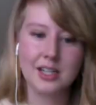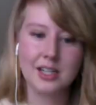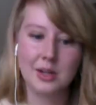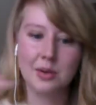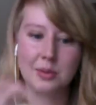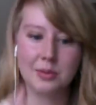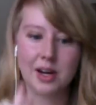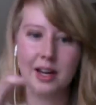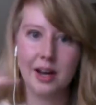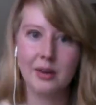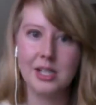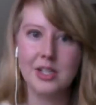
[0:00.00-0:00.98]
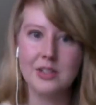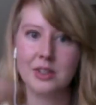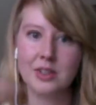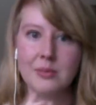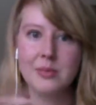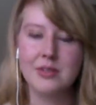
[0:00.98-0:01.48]
know, it'll block out each of
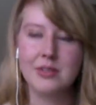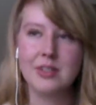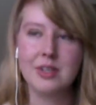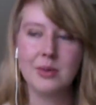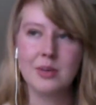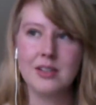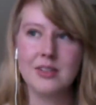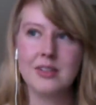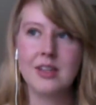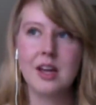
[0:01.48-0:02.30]
them in sequence.